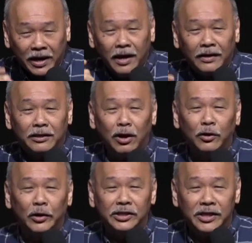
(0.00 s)
Later on, go
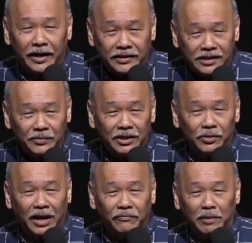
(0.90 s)
and check and see whether you
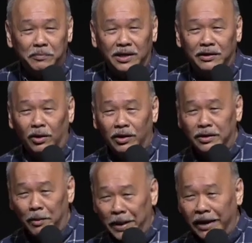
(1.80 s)
have $1 million in
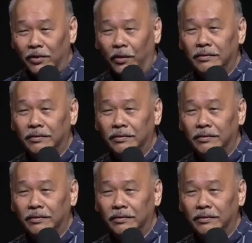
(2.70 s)
your bank or not.